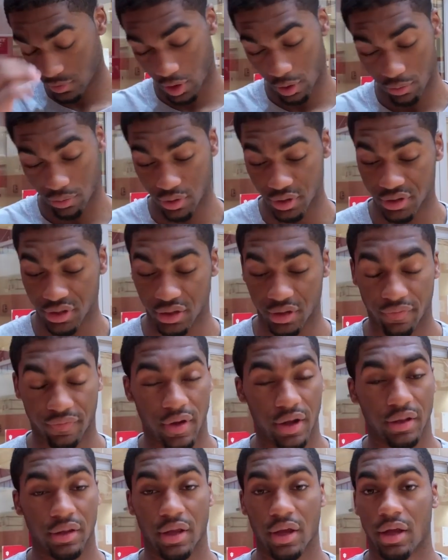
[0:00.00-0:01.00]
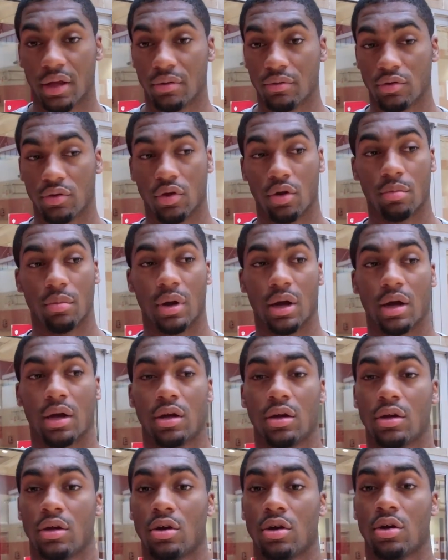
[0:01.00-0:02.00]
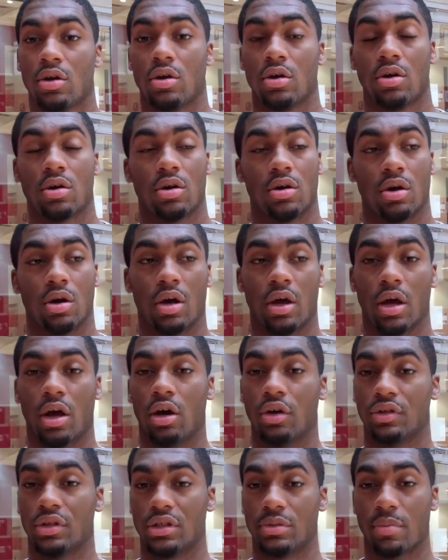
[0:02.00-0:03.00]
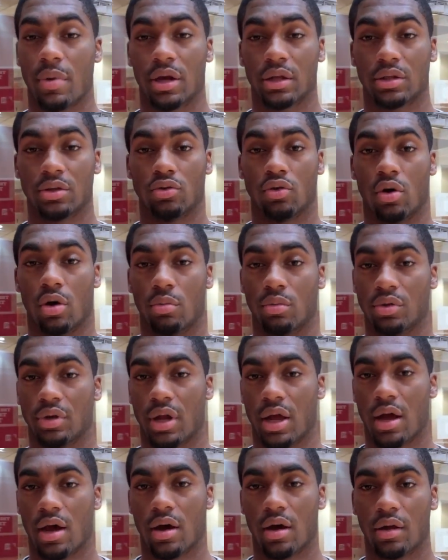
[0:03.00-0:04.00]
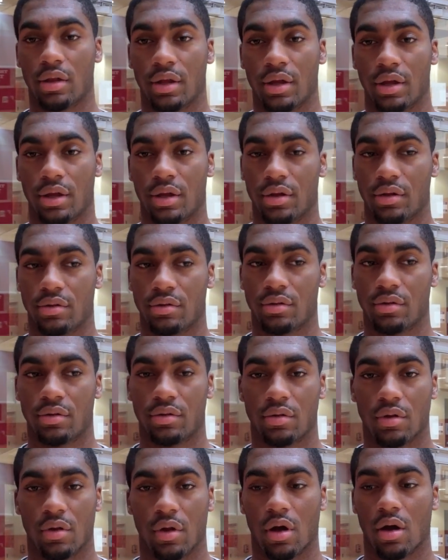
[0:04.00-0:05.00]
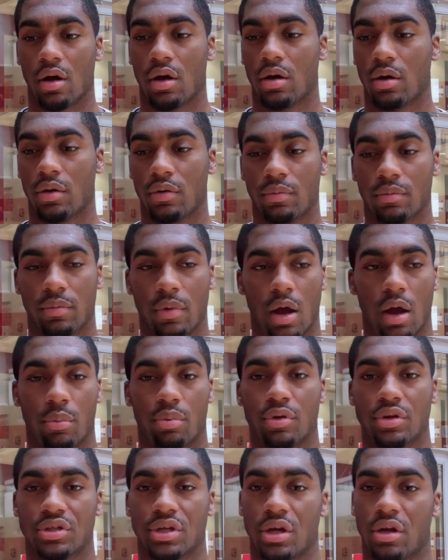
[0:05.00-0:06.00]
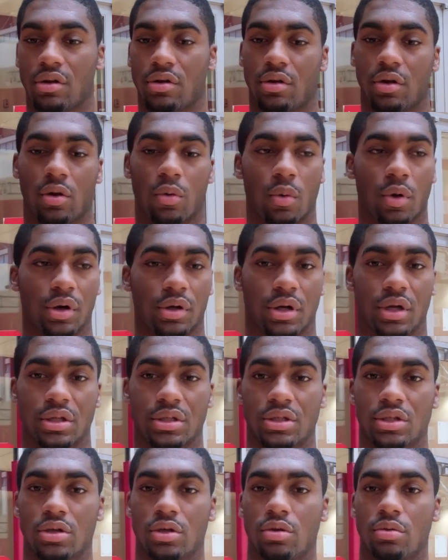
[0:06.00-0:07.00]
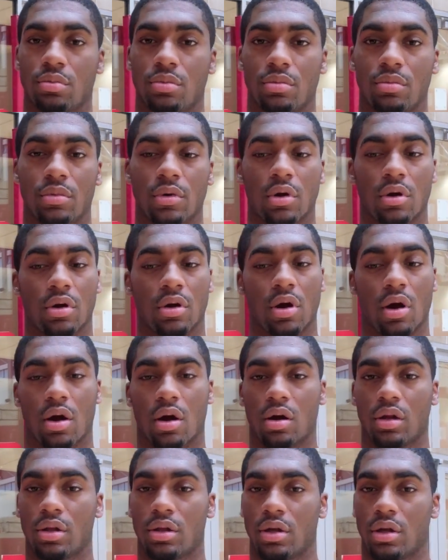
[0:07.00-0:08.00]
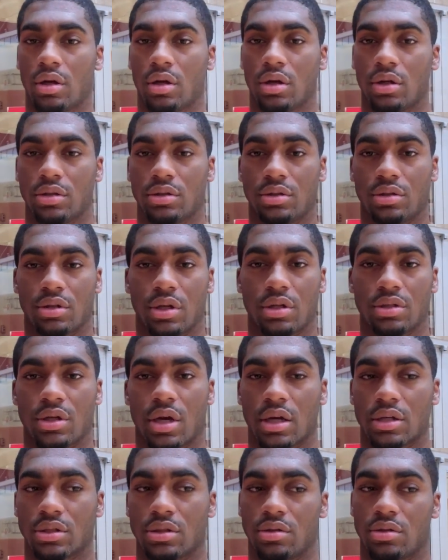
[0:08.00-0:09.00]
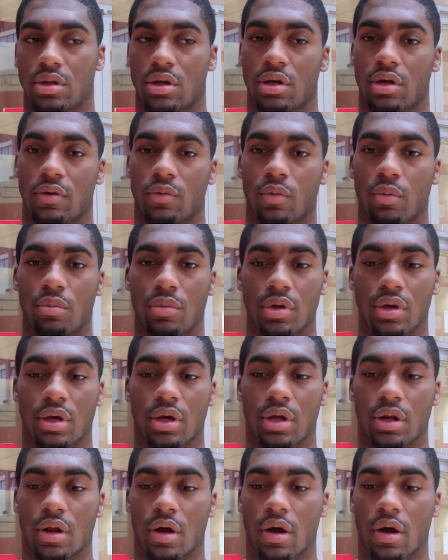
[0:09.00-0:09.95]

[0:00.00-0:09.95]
appreciate the fact that you know my uh, health is back to normal now, and uh, I appreciate the work that Tim Garl and uh, Janae Jackson did with me, and